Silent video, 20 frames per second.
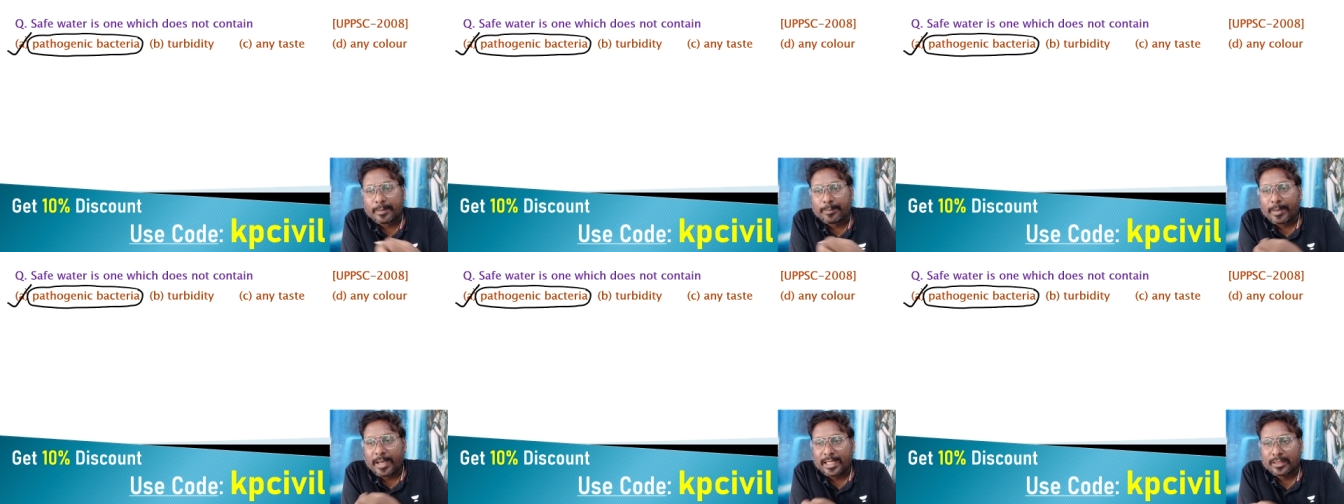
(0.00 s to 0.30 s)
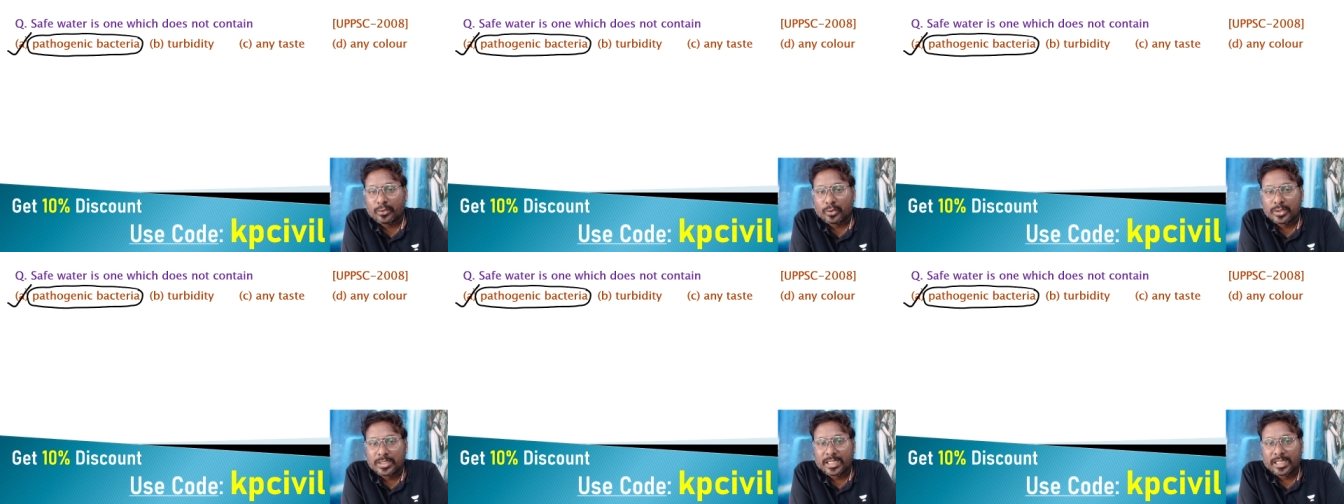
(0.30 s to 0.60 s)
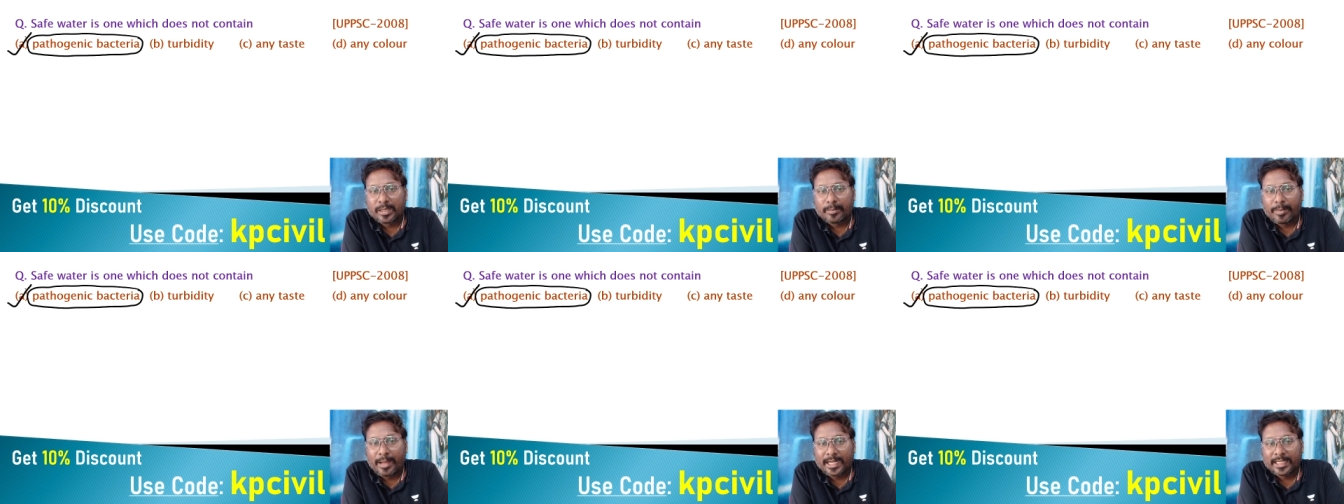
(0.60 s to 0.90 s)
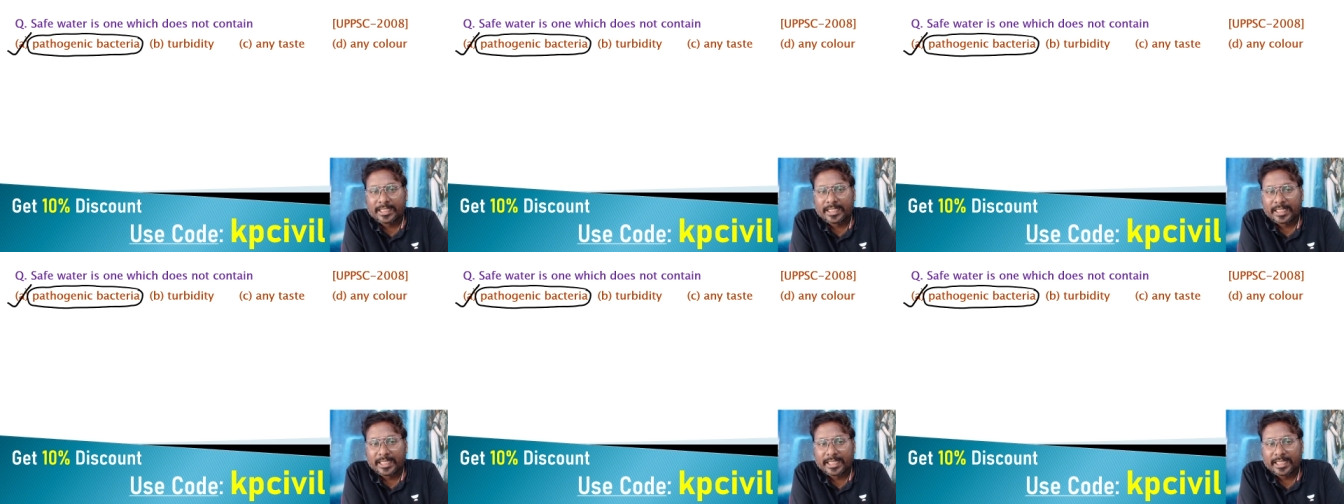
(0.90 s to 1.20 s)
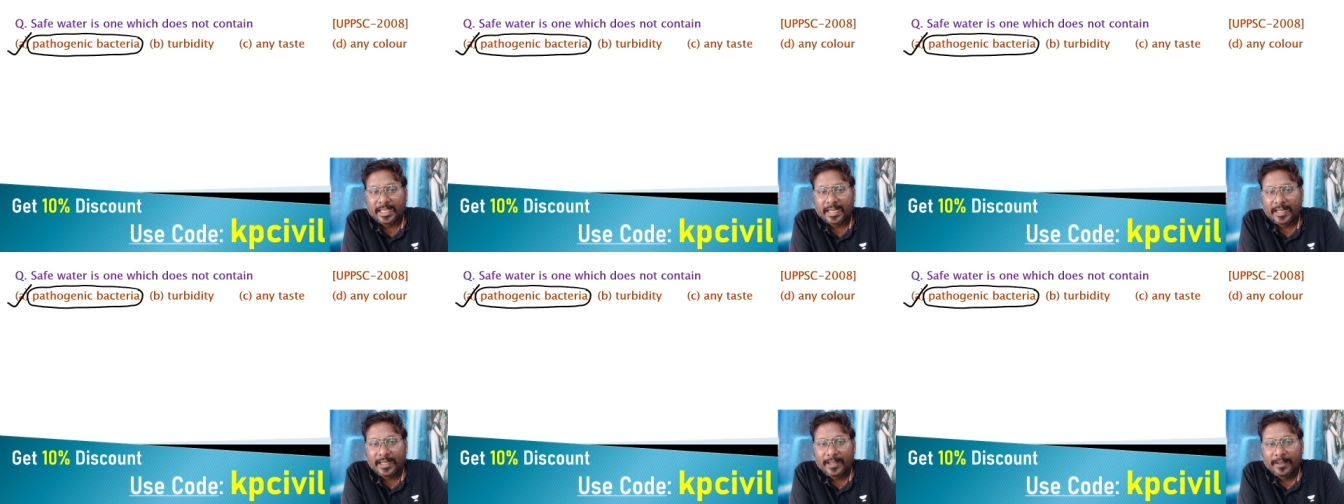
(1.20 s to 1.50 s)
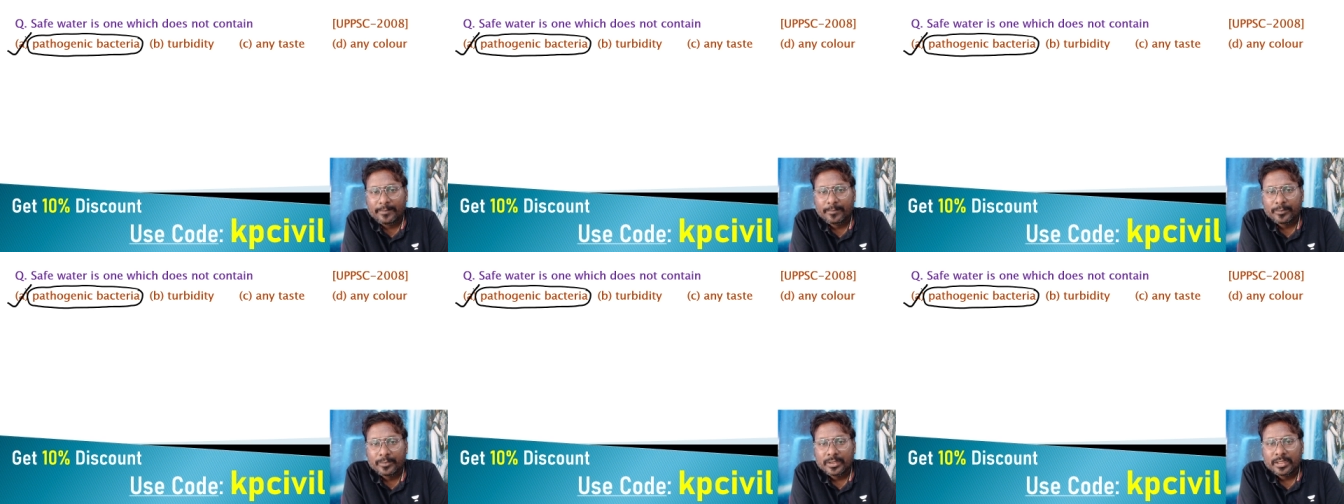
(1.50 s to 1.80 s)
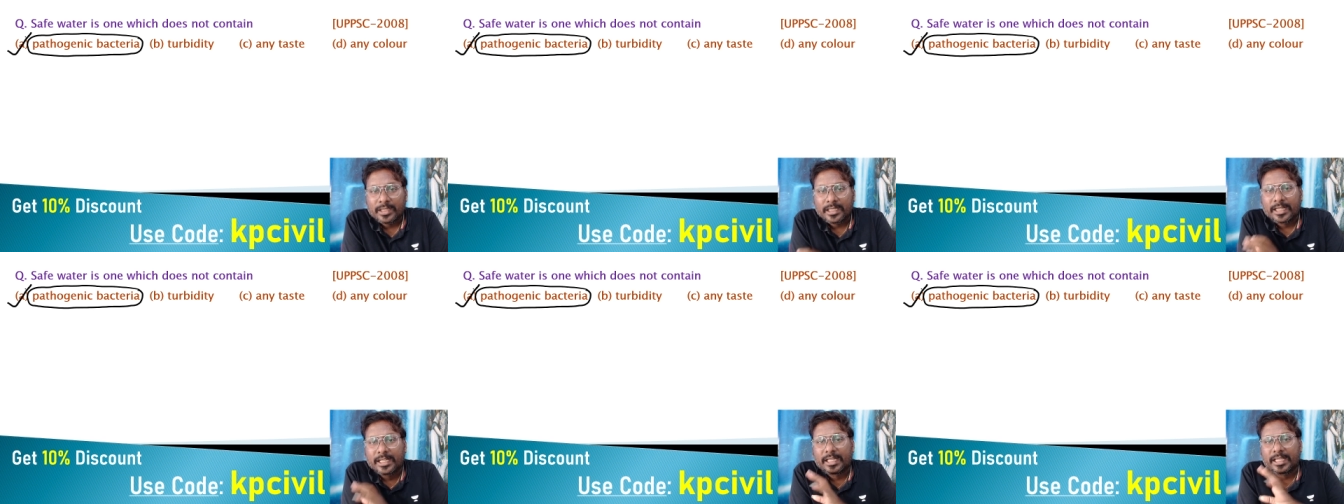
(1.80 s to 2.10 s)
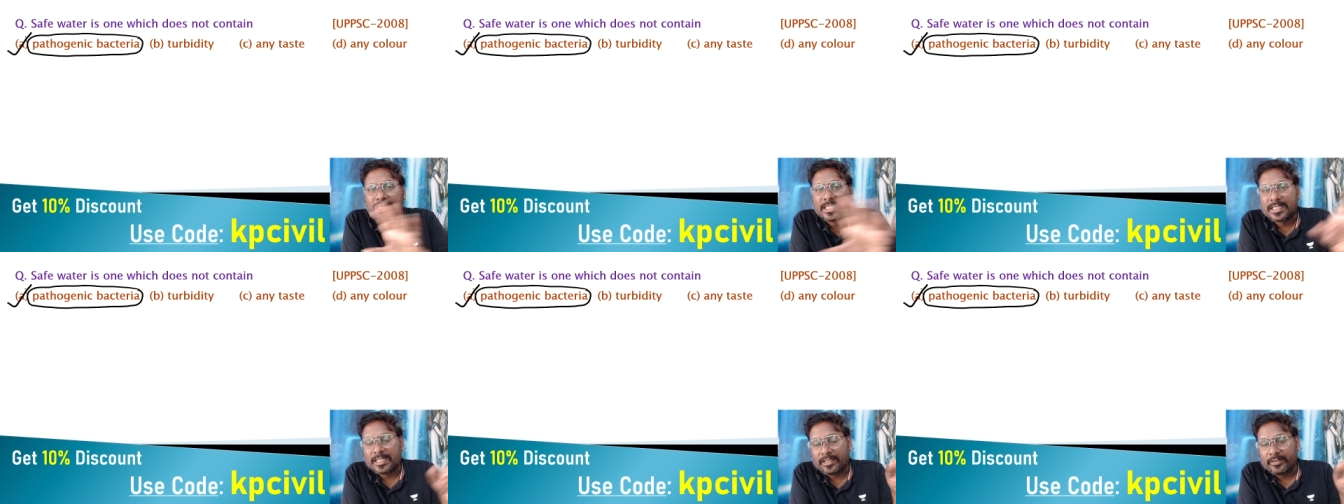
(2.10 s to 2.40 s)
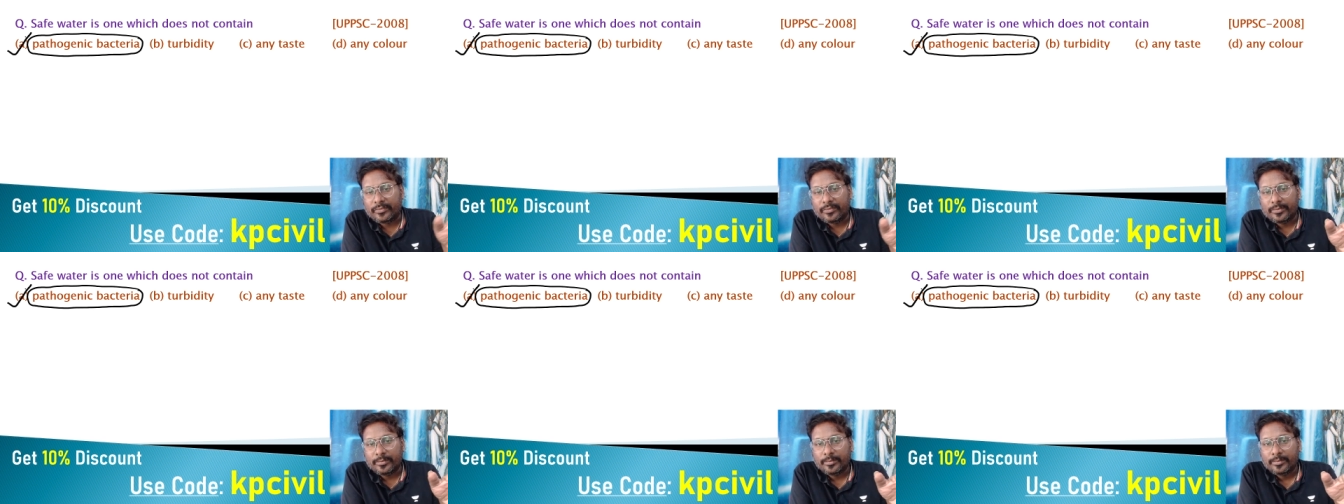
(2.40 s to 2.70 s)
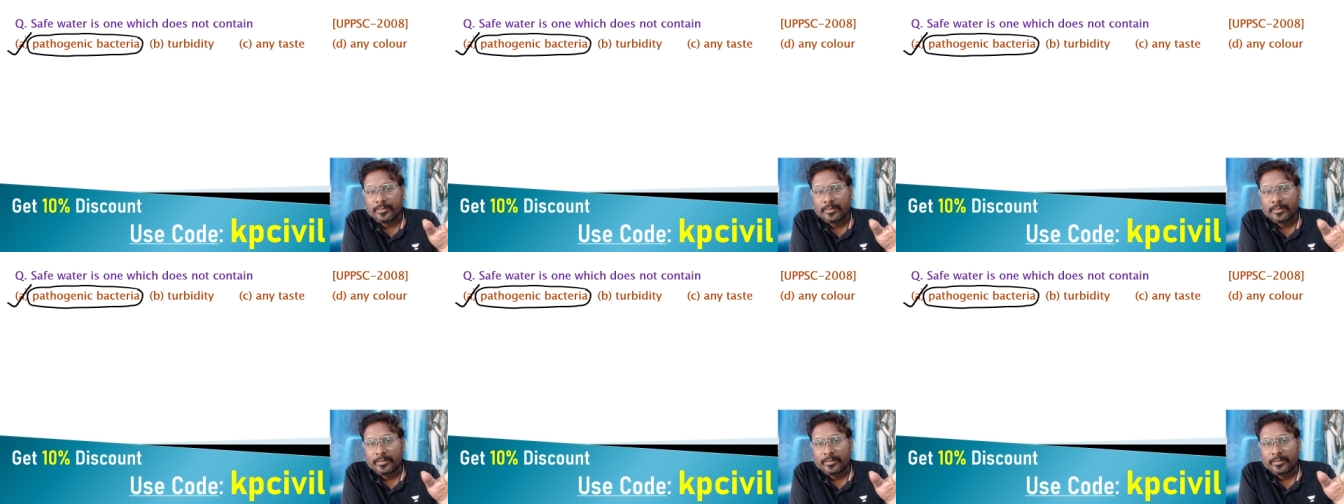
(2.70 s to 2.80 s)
pathogenic bacteria, it is safe.